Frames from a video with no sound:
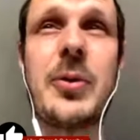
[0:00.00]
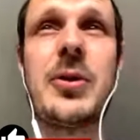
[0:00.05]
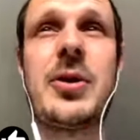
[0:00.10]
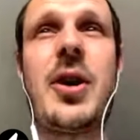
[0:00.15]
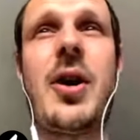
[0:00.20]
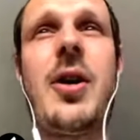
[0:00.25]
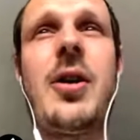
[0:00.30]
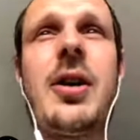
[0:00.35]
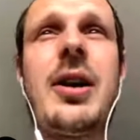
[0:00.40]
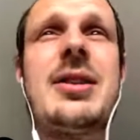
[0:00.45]

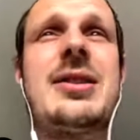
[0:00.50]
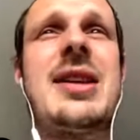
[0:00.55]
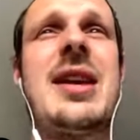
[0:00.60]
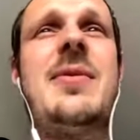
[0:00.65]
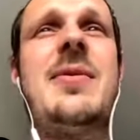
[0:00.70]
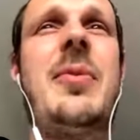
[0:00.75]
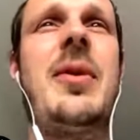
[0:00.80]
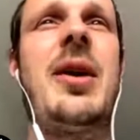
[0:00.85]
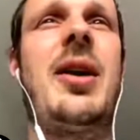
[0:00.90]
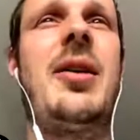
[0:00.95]
talk, it
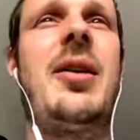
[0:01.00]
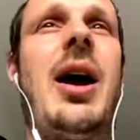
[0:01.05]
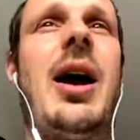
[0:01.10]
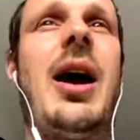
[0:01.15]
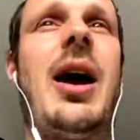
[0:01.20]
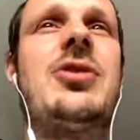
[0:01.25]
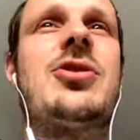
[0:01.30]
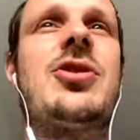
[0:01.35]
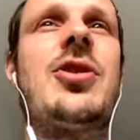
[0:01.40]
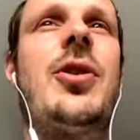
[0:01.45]
seemed to be a
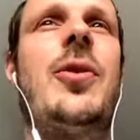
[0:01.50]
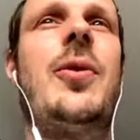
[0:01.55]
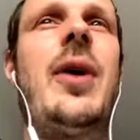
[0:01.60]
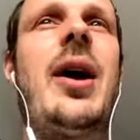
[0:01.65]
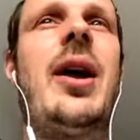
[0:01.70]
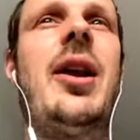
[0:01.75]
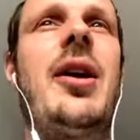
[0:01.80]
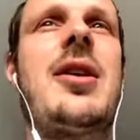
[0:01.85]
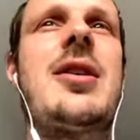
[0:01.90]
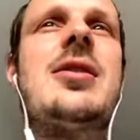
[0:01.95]

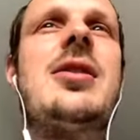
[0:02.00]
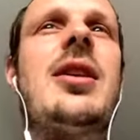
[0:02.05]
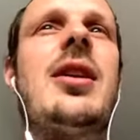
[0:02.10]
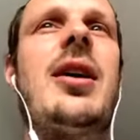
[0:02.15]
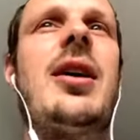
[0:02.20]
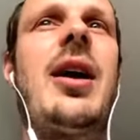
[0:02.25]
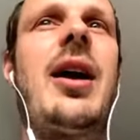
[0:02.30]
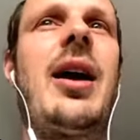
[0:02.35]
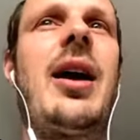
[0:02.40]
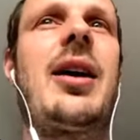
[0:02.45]
throwaway line in
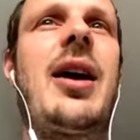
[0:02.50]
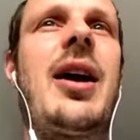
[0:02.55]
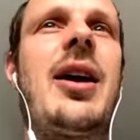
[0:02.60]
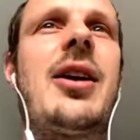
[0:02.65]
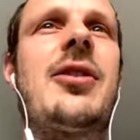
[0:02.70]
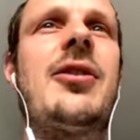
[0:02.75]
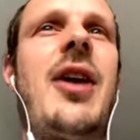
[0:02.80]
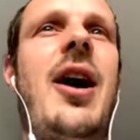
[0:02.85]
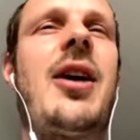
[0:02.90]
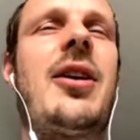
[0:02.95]
a
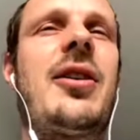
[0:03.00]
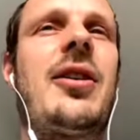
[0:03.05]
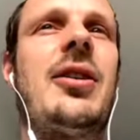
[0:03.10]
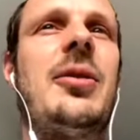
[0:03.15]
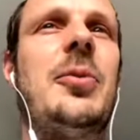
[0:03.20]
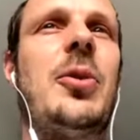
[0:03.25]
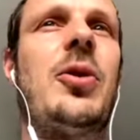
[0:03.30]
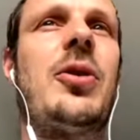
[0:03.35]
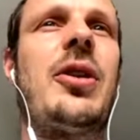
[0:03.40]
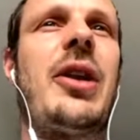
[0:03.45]
kicker article
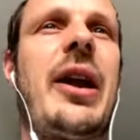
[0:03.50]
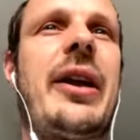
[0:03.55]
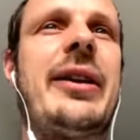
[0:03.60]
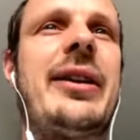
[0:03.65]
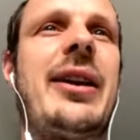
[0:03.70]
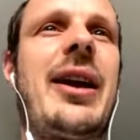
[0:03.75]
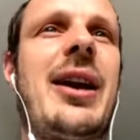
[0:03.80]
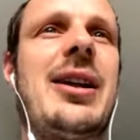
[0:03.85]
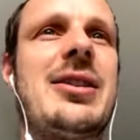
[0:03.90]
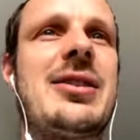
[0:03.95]
more than
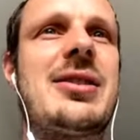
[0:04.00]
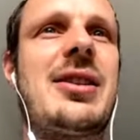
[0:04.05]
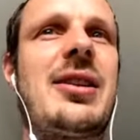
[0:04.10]
anything else,